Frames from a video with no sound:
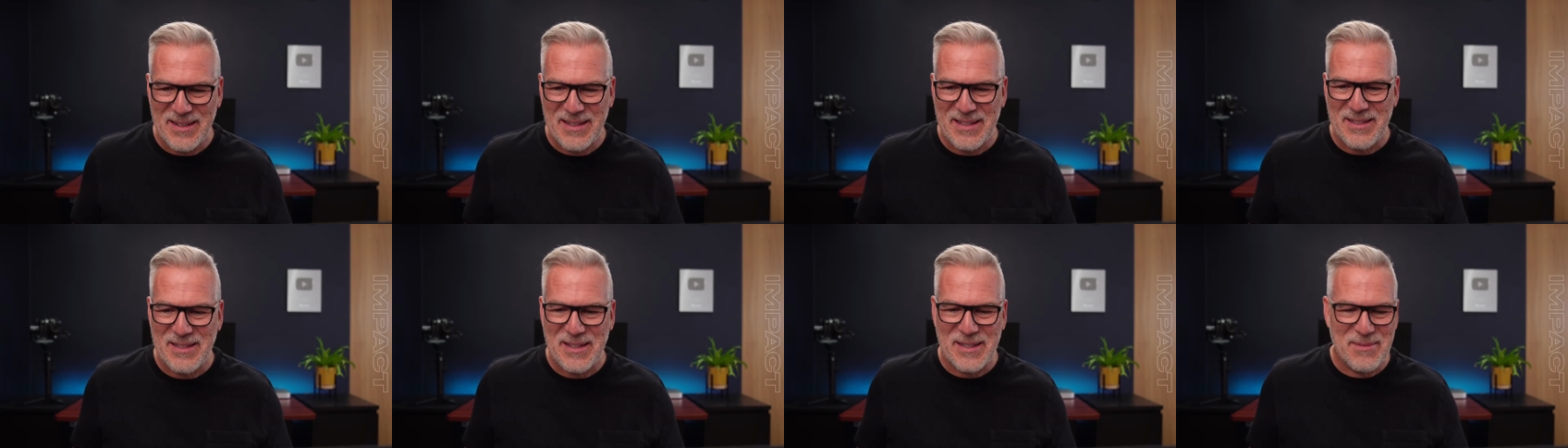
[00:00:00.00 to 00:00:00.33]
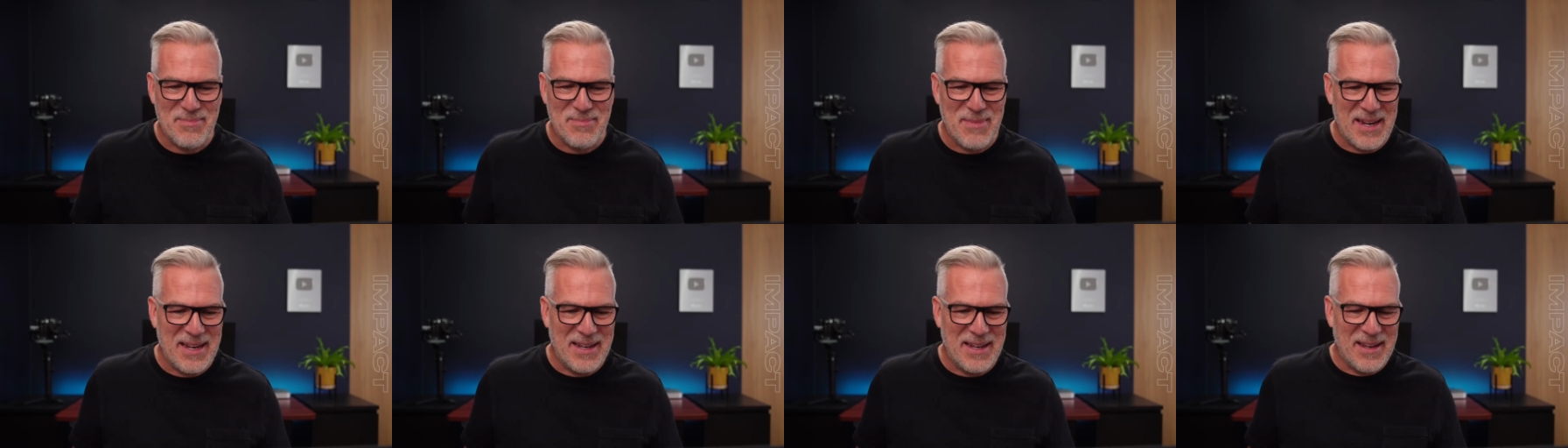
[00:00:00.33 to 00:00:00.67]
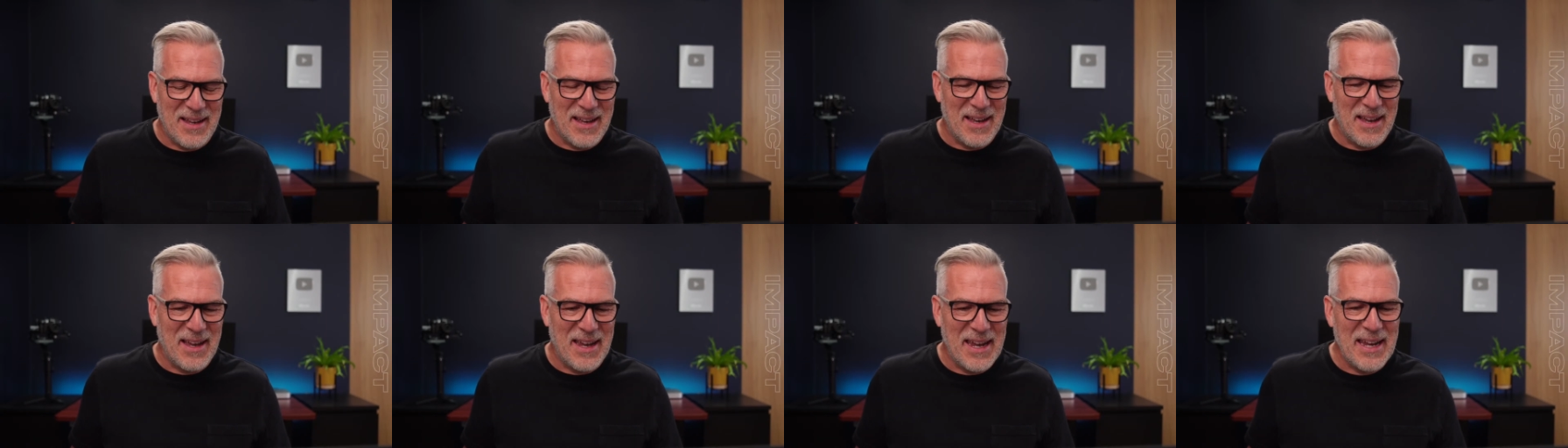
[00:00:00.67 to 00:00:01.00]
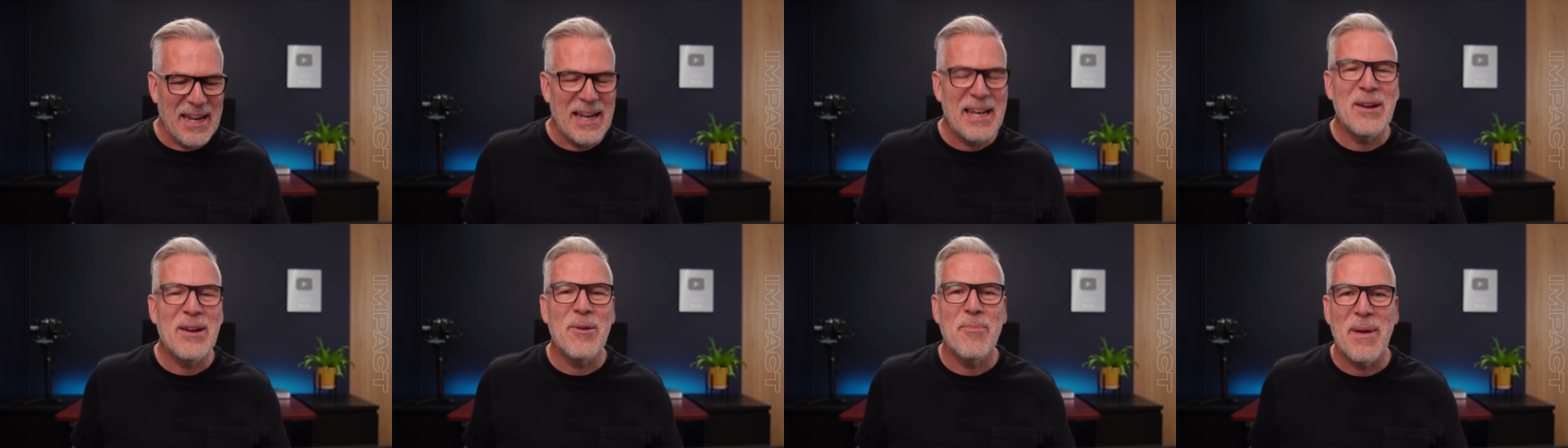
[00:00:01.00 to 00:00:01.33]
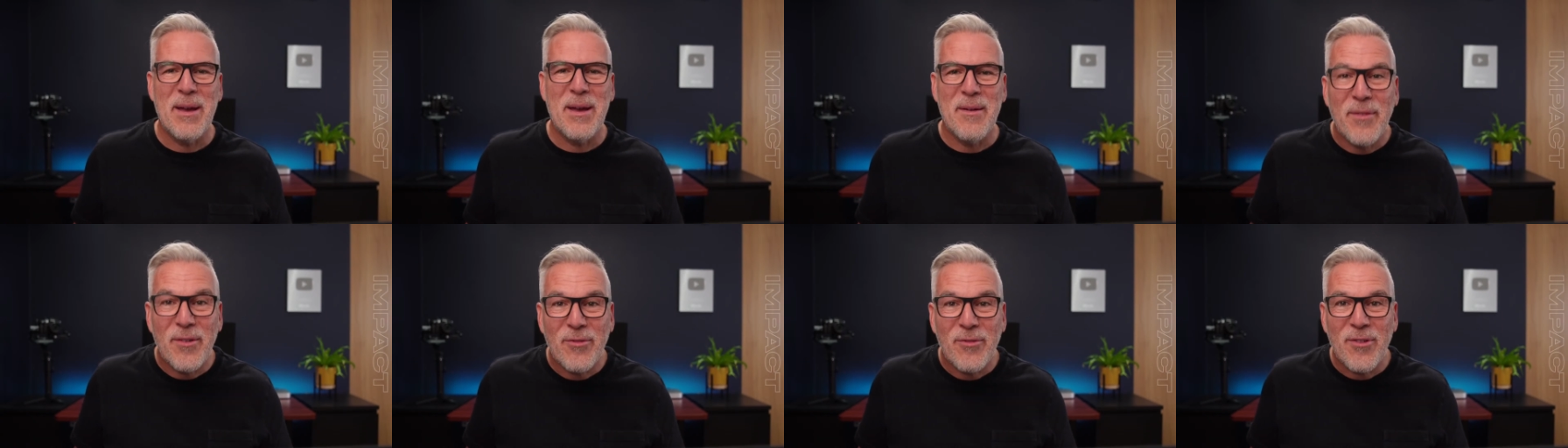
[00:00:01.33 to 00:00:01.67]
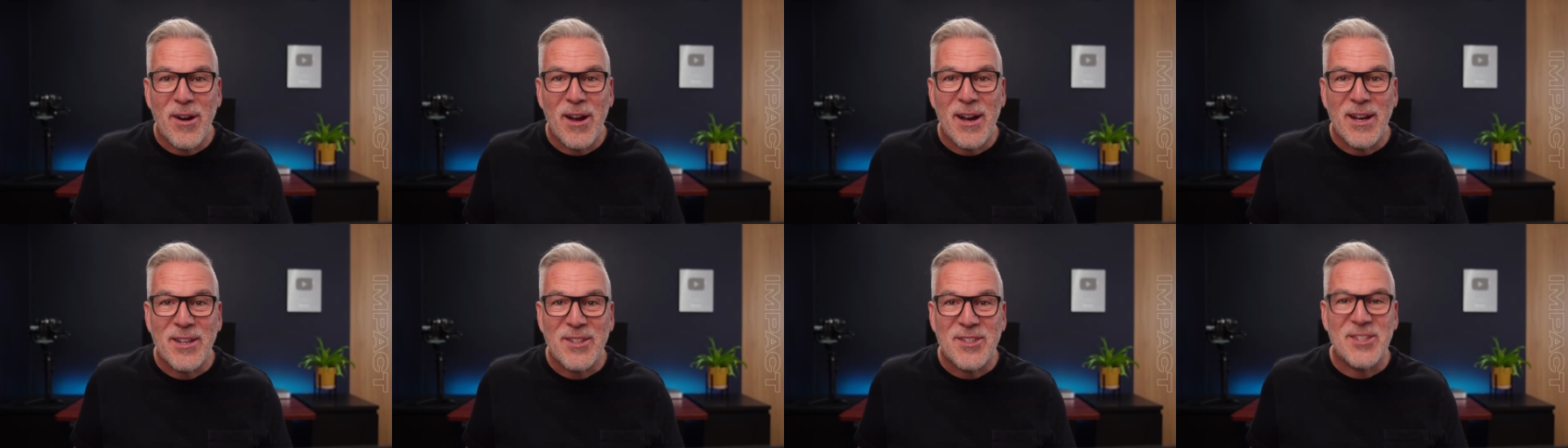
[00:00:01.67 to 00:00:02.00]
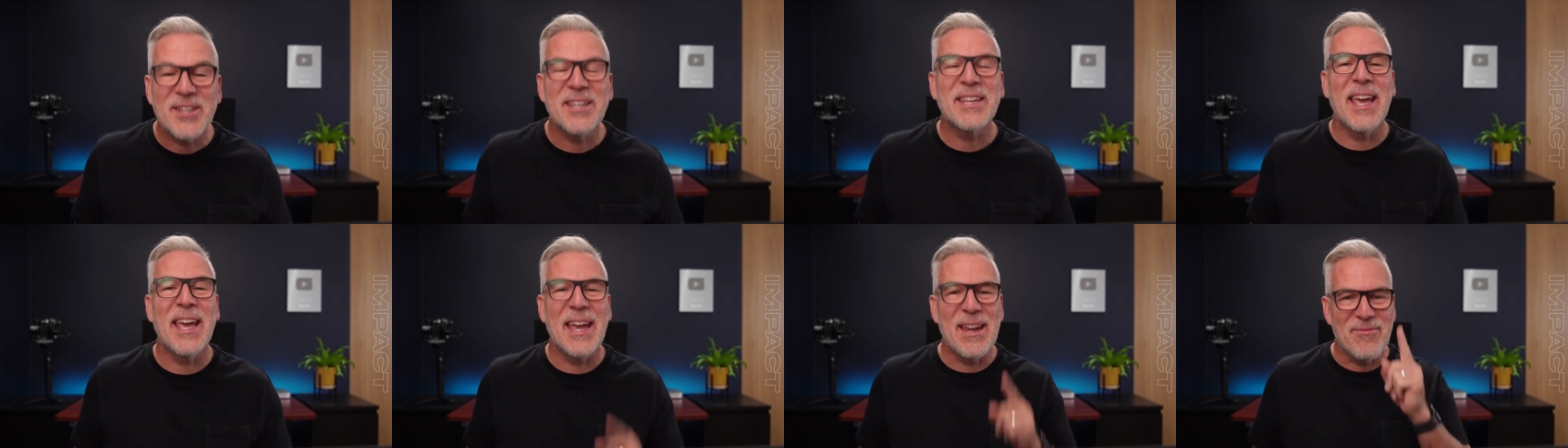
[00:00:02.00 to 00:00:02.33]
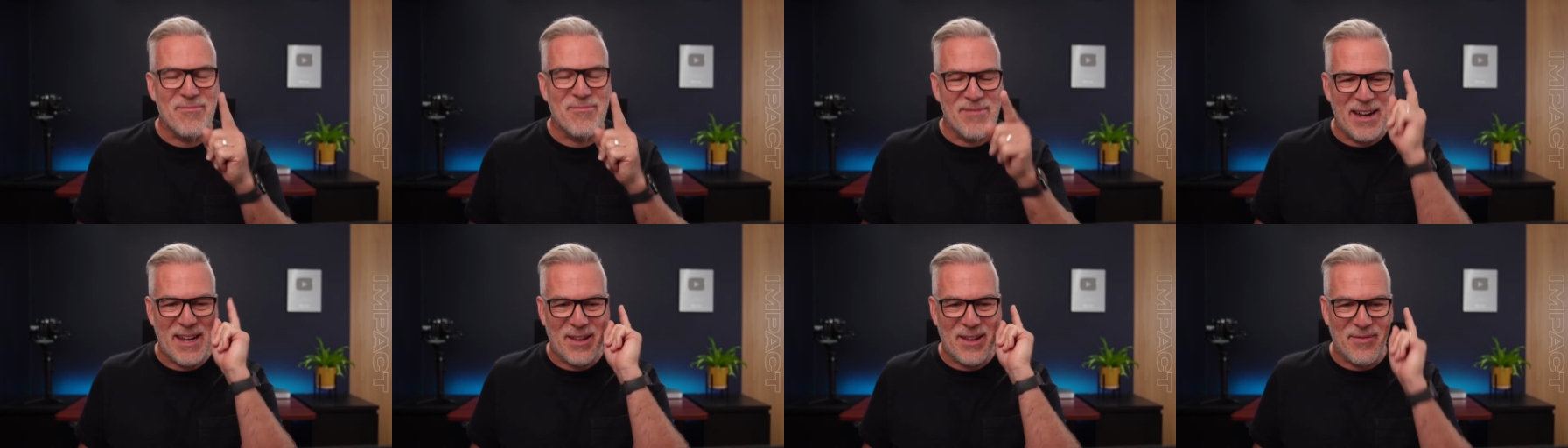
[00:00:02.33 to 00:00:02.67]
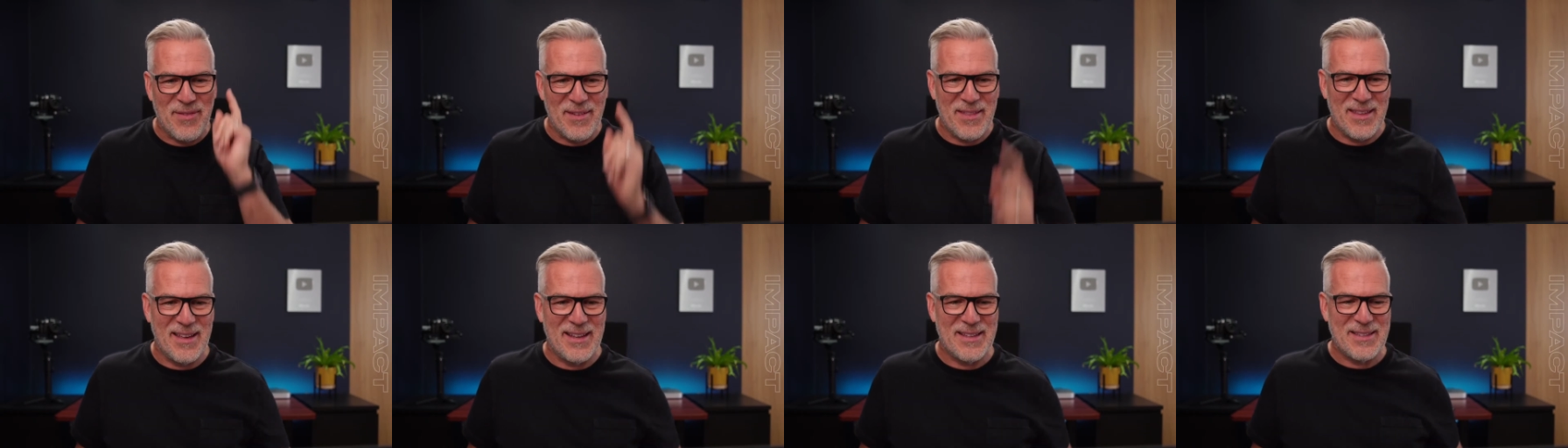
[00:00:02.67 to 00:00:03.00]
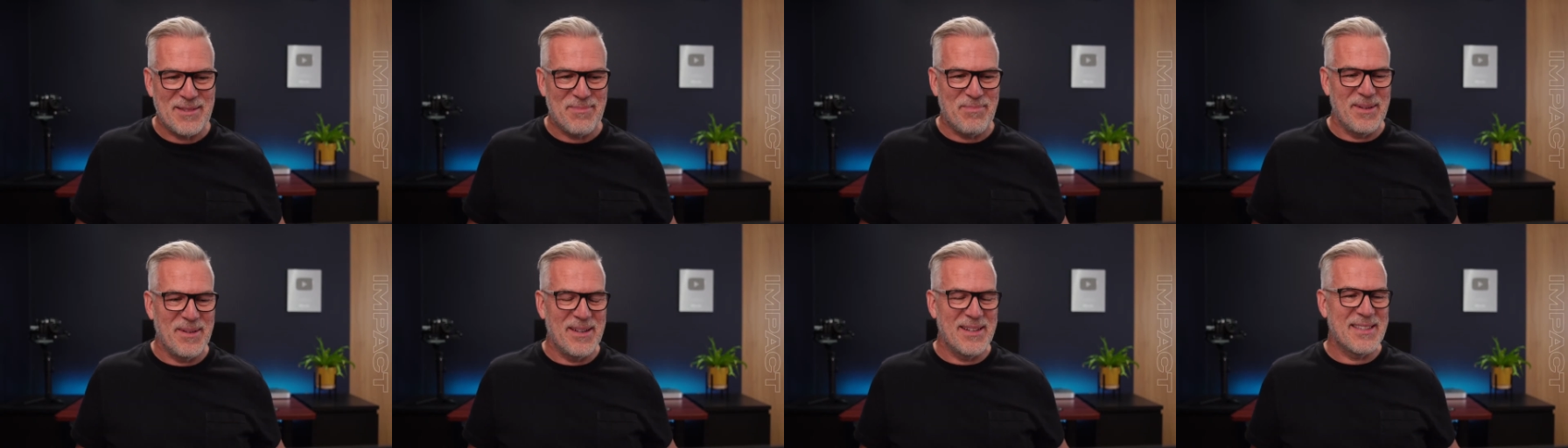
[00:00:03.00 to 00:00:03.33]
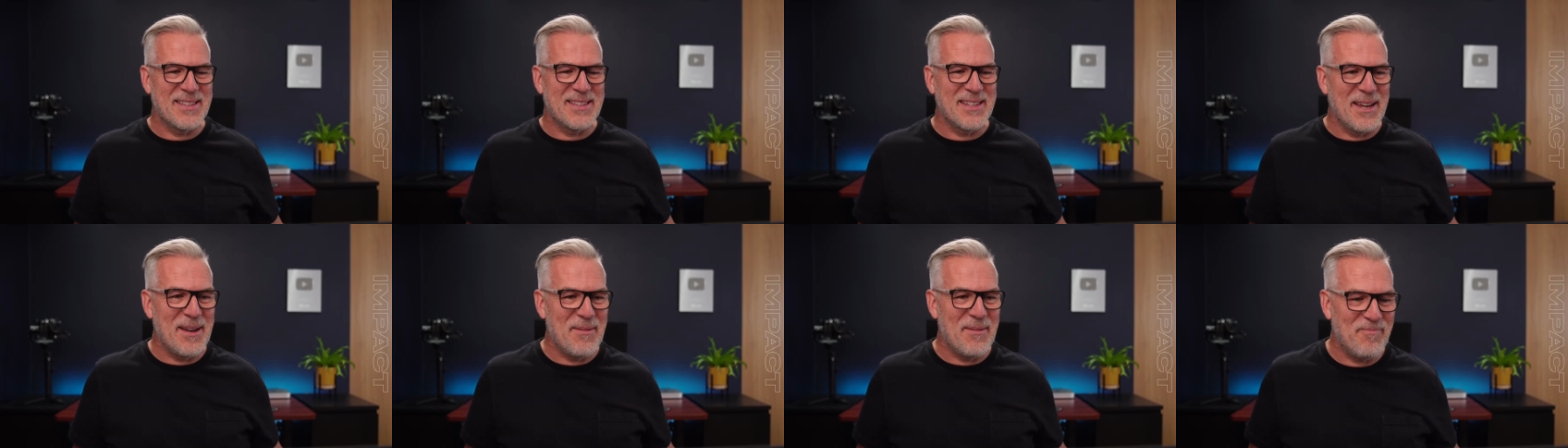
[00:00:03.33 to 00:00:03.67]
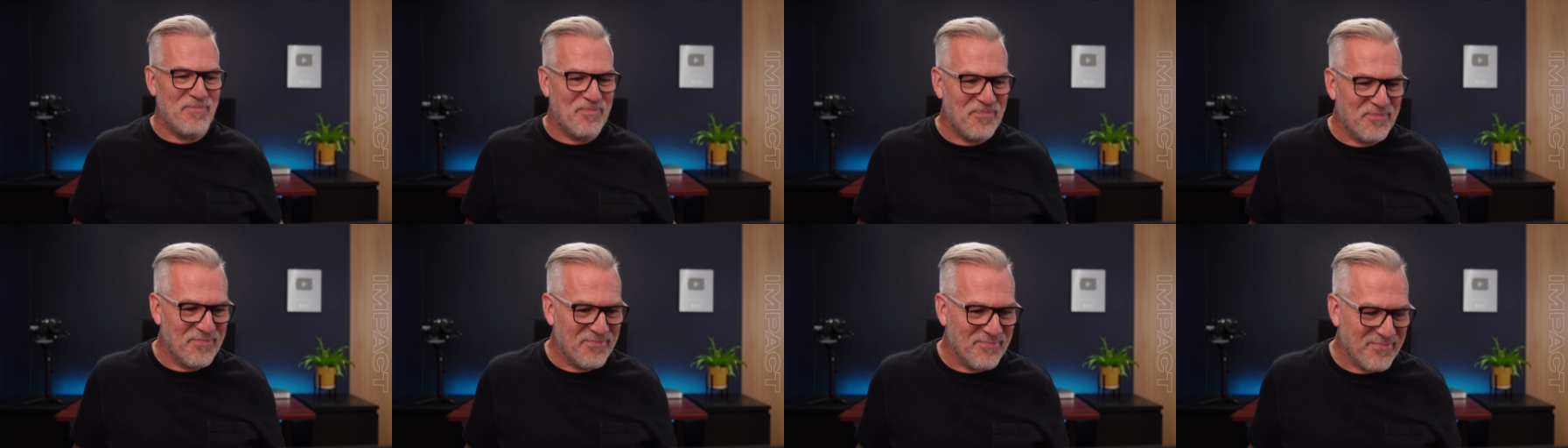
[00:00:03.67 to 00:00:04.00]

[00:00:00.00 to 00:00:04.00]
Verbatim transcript: It's just me uh, in a little bit of a rush getting ready for this. But um,